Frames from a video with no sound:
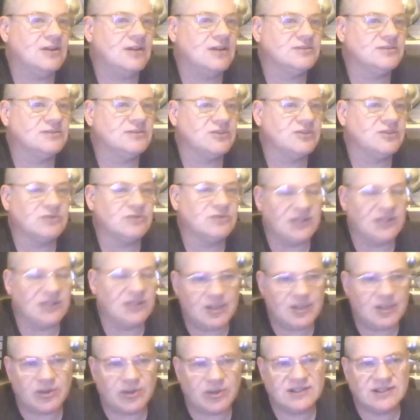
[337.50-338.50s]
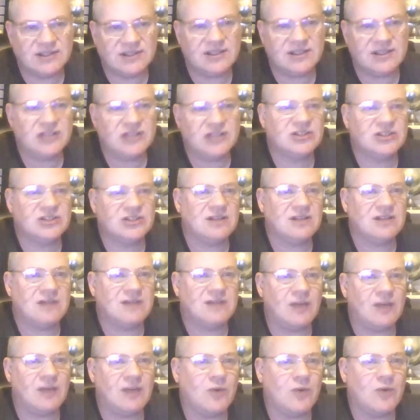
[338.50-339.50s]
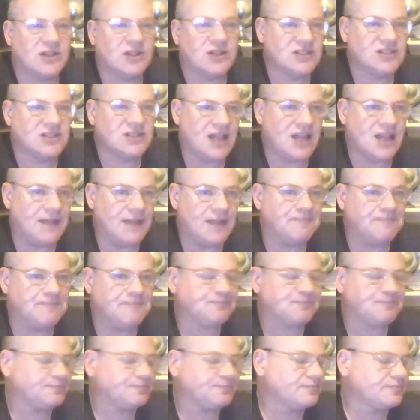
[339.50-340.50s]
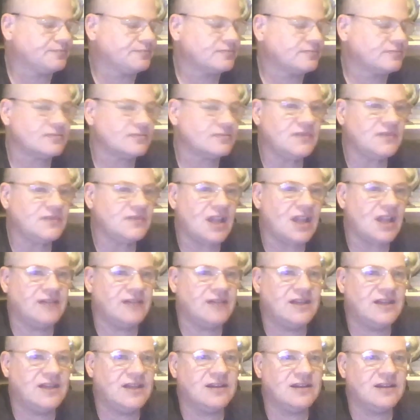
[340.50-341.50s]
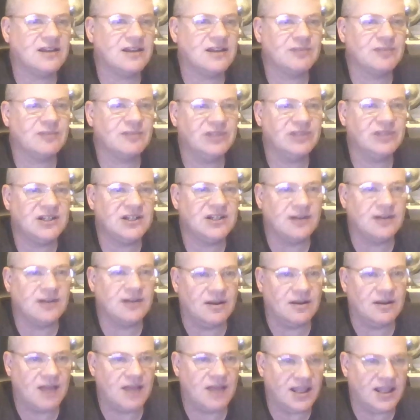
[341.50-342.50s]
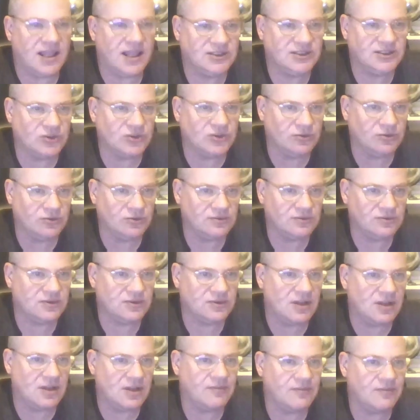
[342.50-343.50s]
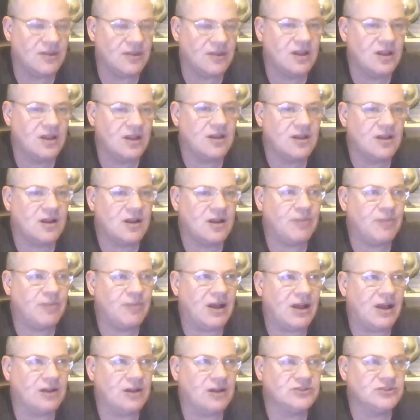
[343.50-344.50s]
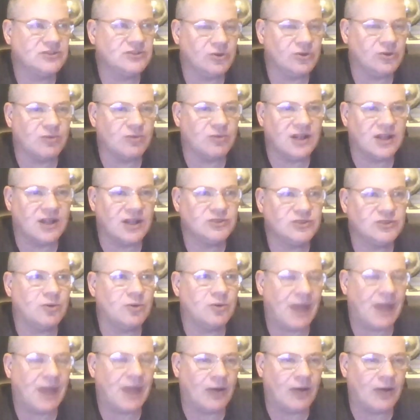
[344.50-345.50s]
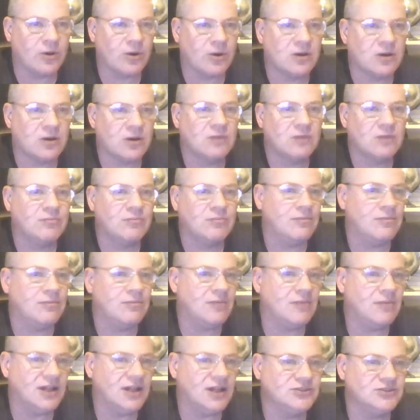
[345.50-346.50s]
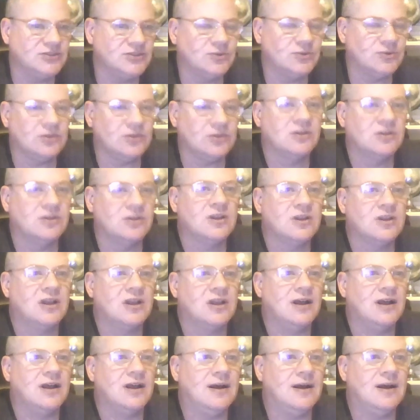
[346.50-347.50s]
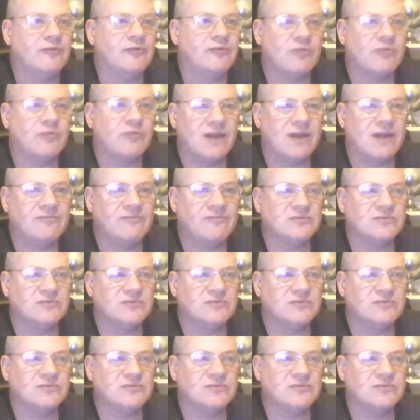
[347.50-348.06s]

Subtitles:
so there was a lead presentation. I watched that, and then I completed a solar module, a power module for my